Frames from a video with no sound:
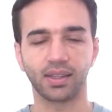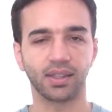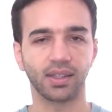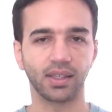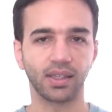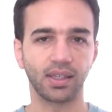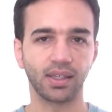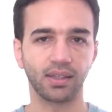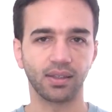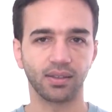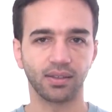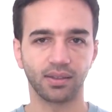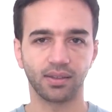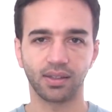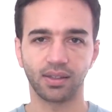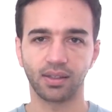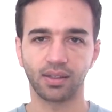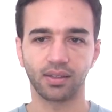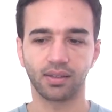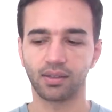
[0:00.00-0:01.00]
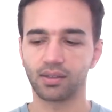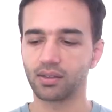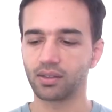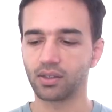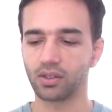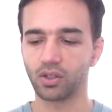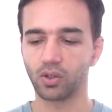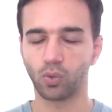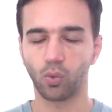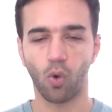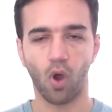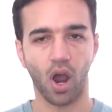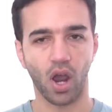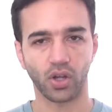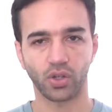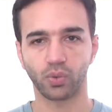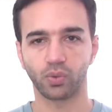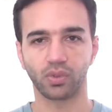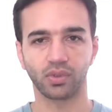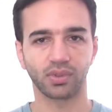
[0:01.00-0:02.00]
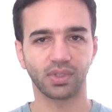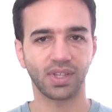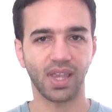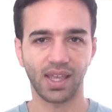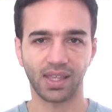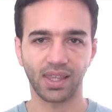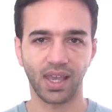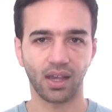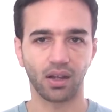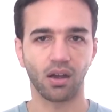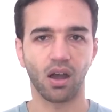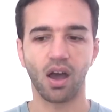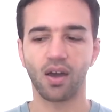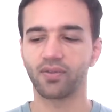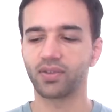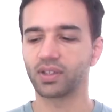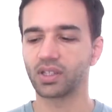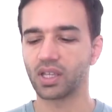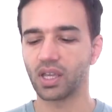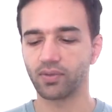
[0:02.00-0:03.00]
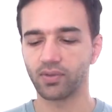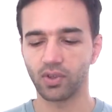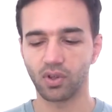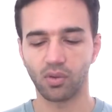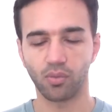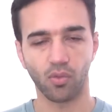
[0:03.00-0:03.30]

the good wash will take that off and give you